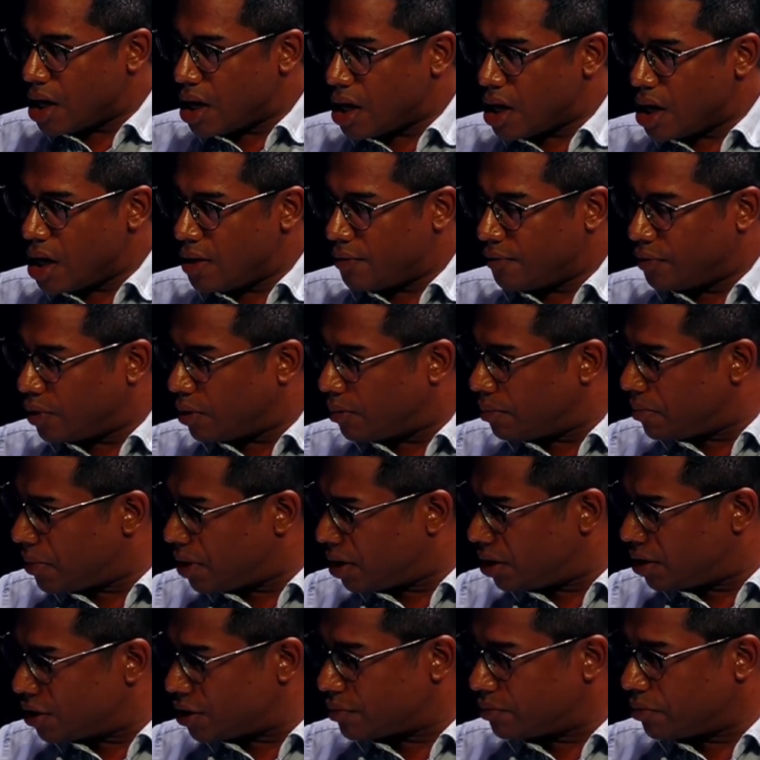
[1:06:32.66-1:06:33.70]
If not
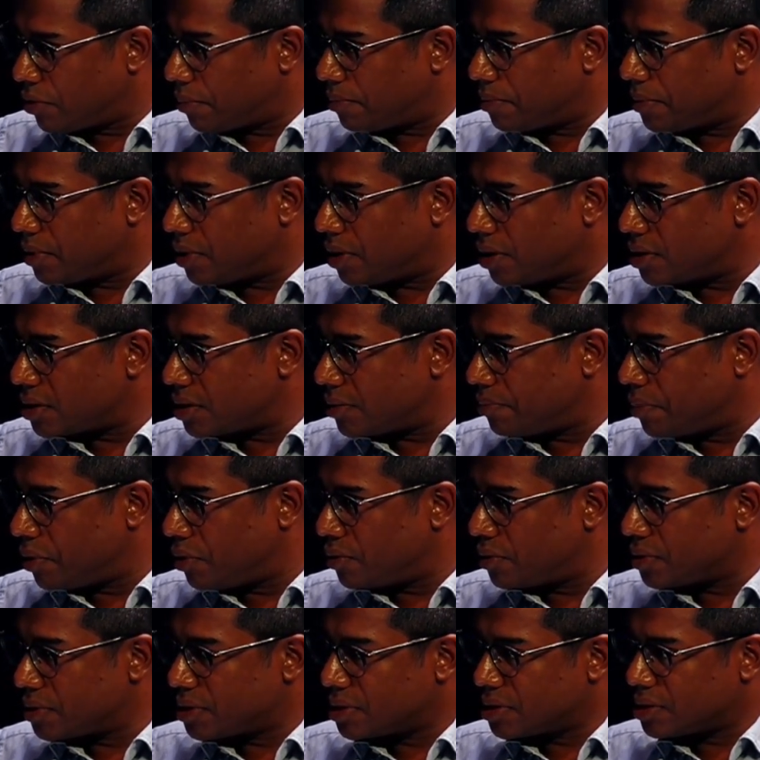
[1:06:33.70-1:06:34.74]
managed properly, I
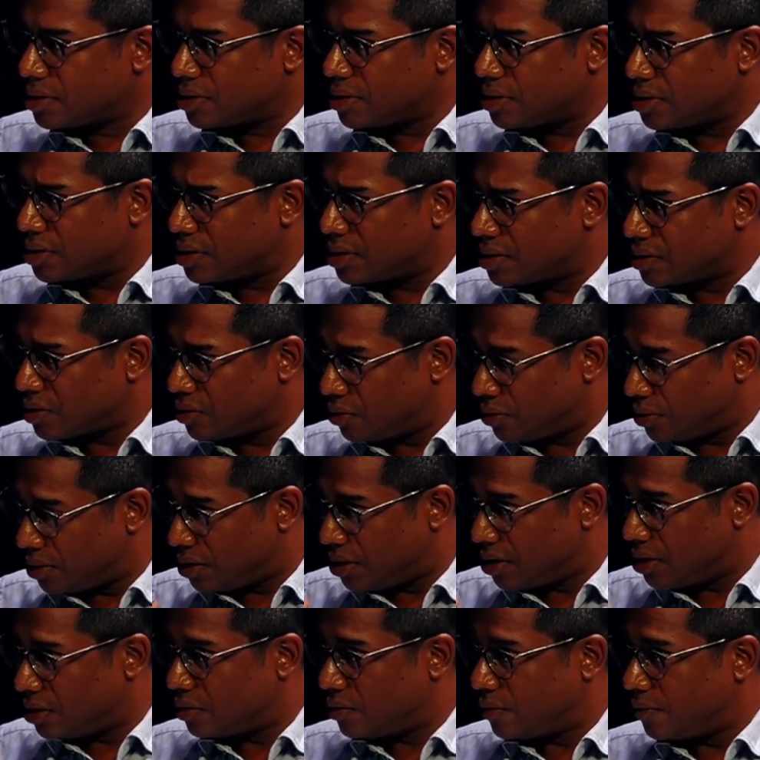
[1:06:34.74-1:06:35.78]
suppose this could
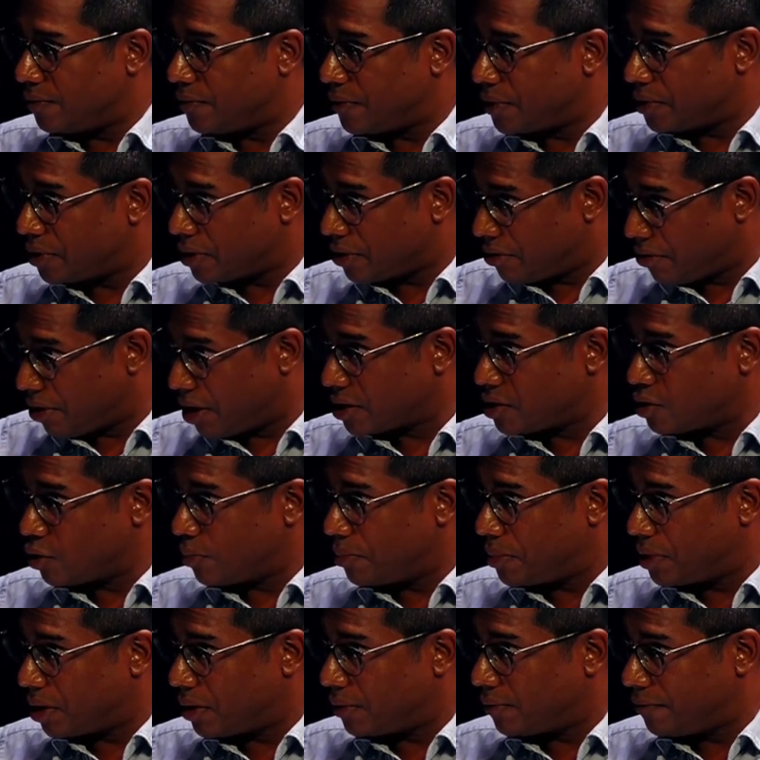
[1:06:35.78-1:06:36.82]
lead to further cracks,
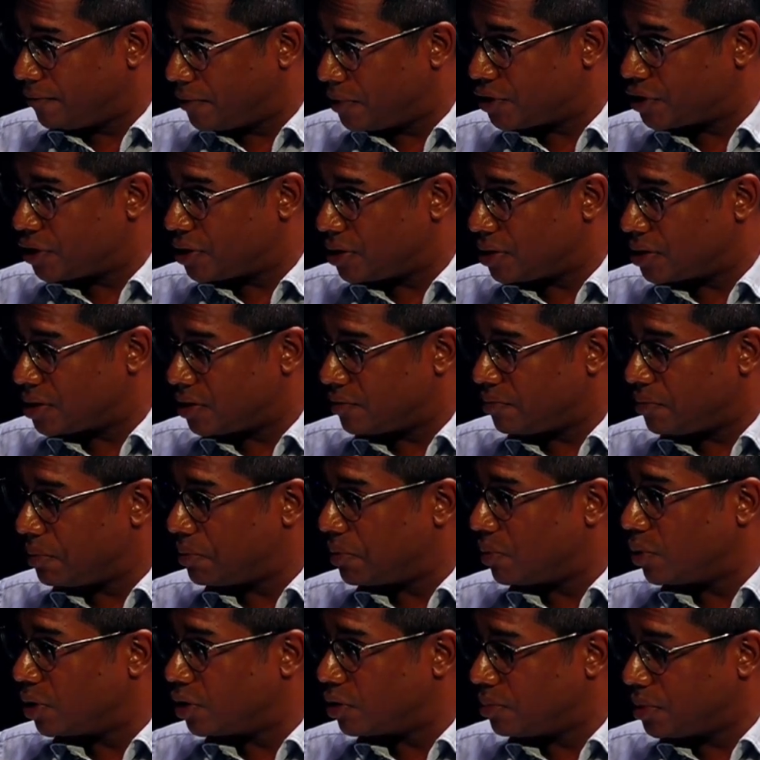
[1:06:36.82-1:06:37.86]
opening up fissures if
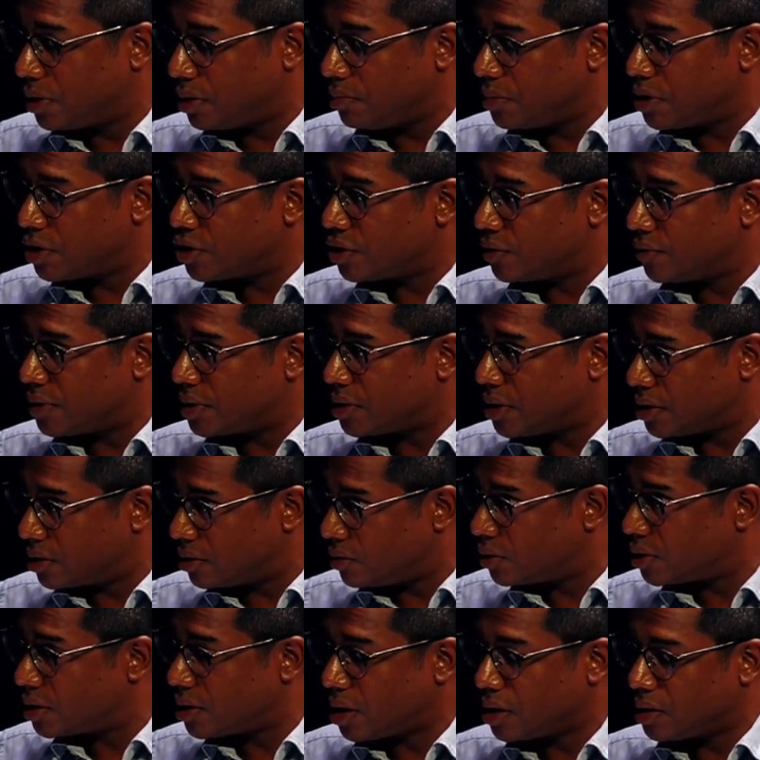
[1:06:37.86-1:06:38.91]
people want to be mischievous. There's
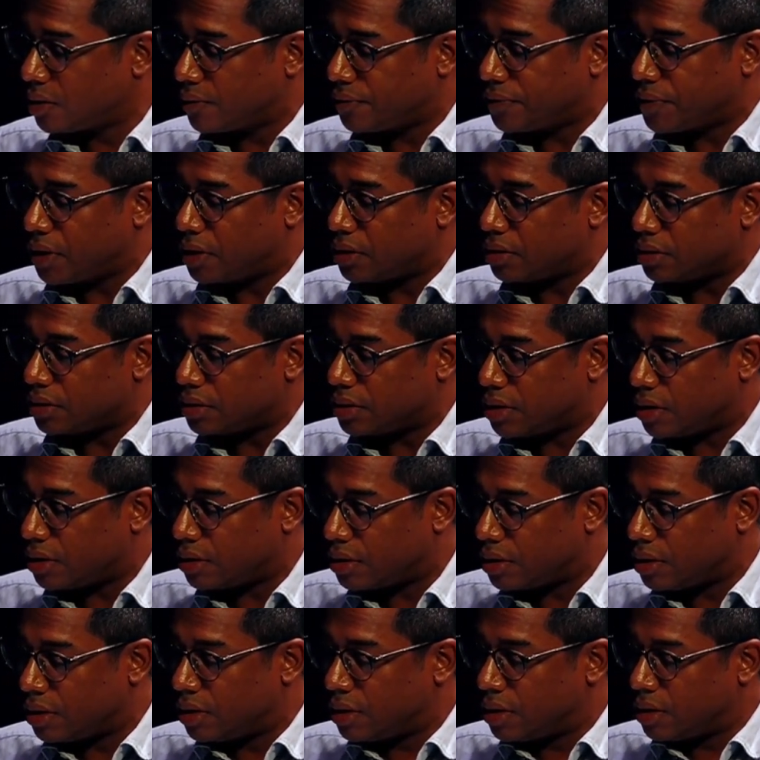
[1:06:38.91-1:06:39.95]
no sign of that yet.
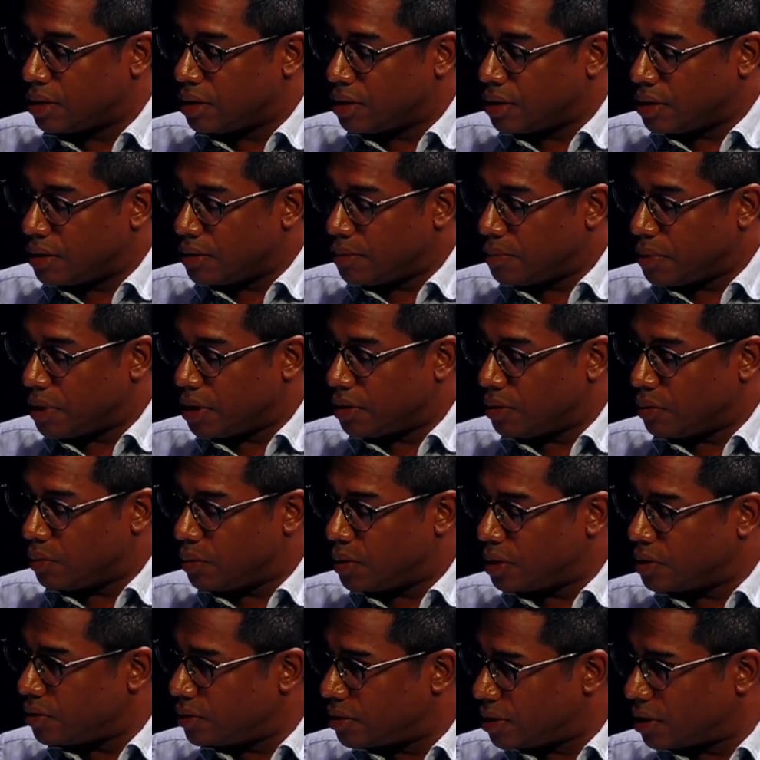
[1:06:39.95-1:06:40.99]
But
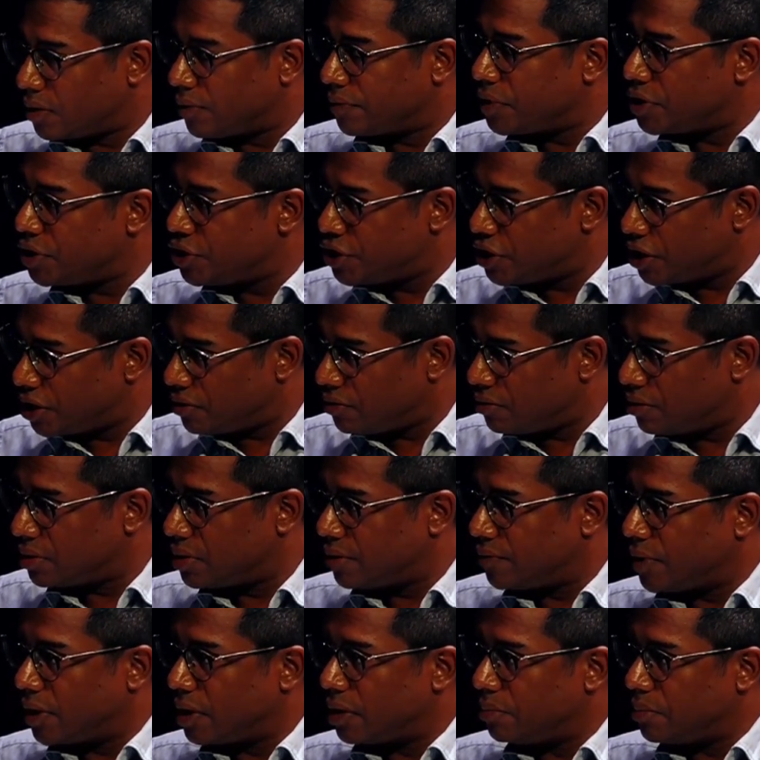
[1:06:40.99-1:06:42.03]
what do you think of the general
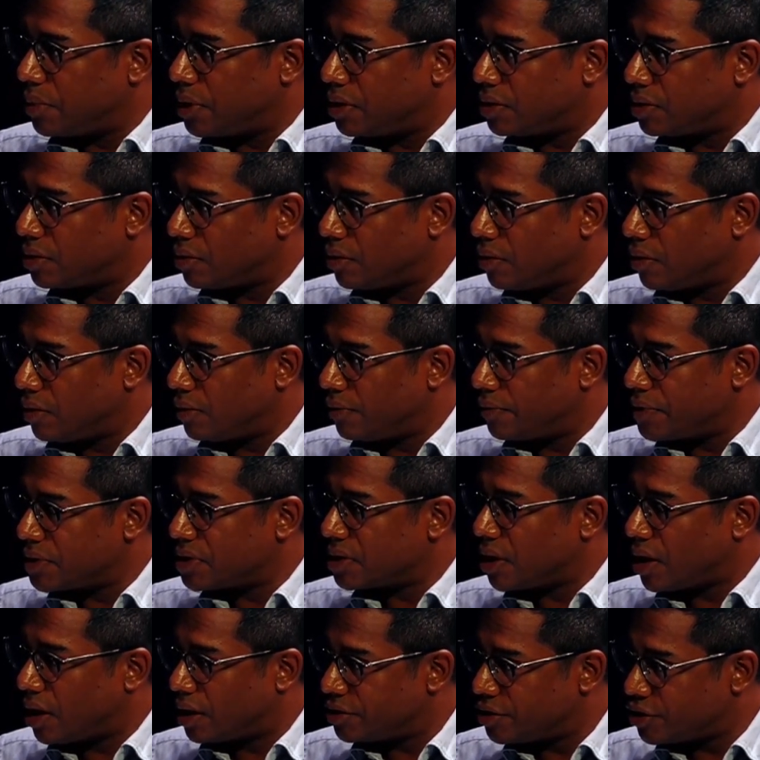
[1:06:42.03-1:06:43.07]
development of this
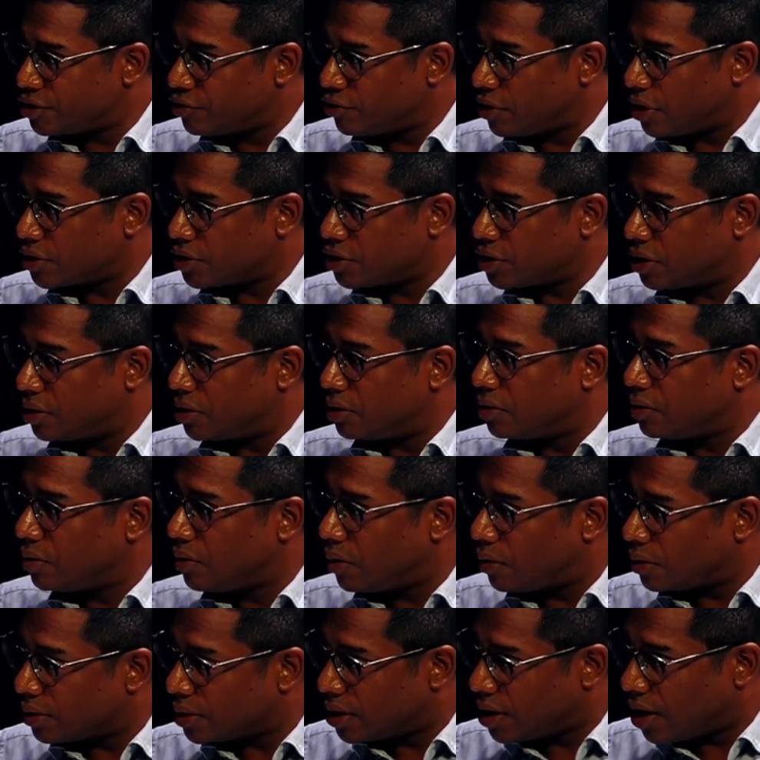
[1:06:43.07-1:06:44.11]
unstructured,
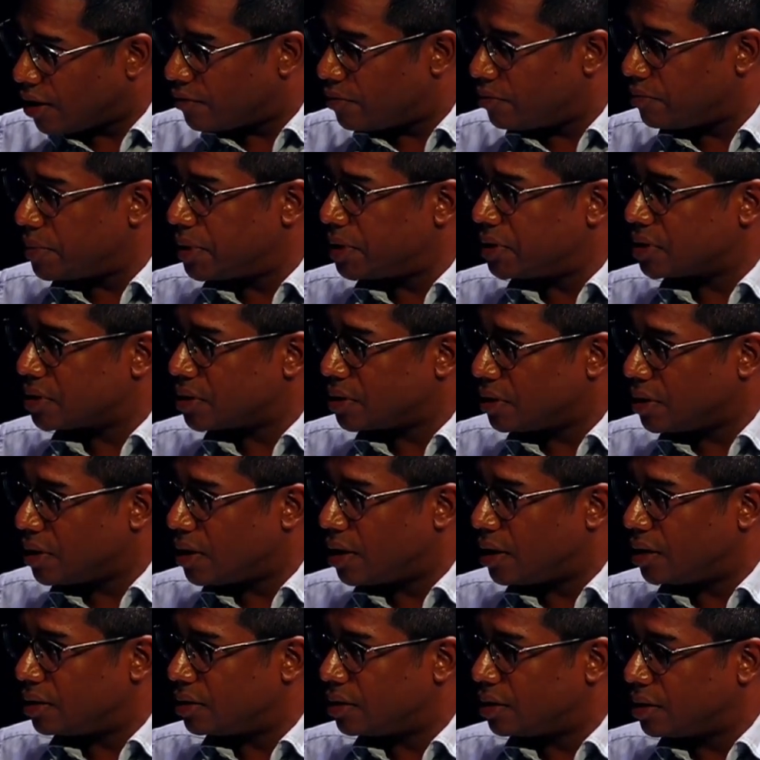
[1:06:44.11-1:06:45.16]
not
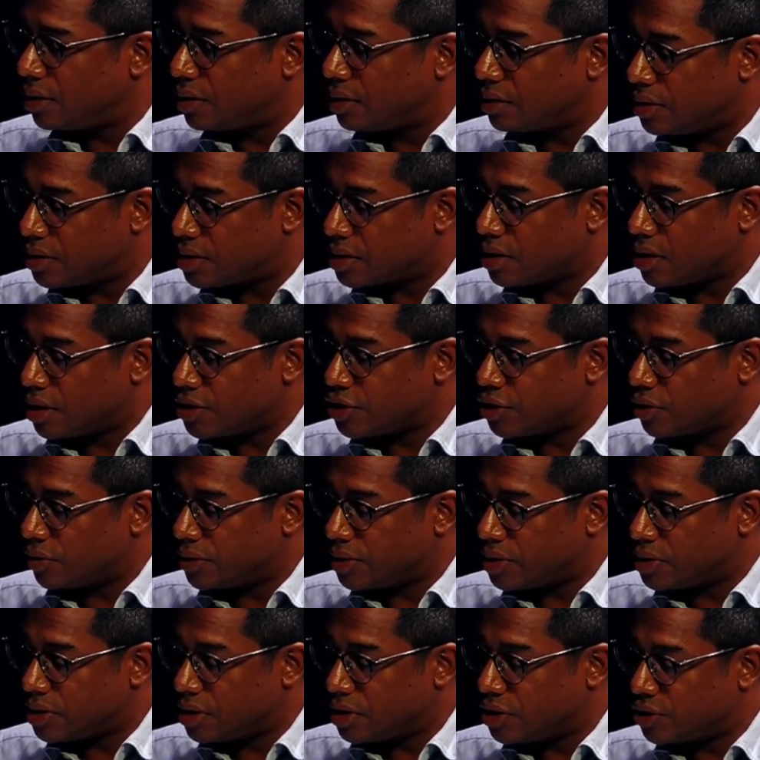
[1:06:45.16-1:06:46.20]
government-led discussion on
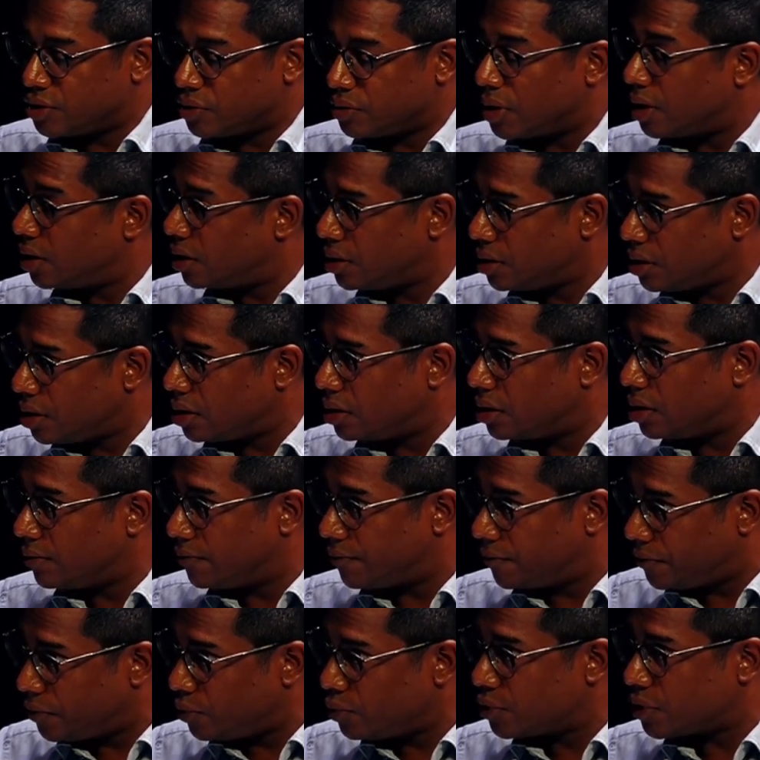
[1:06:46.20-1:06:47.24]
this issue? And indeed, in
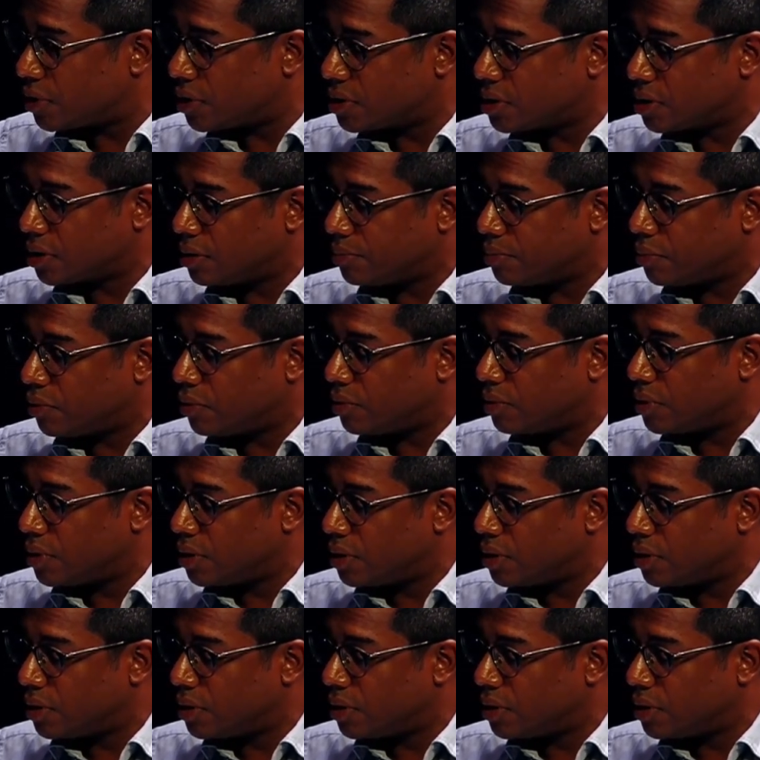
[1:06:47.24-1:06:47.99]
future Singapore,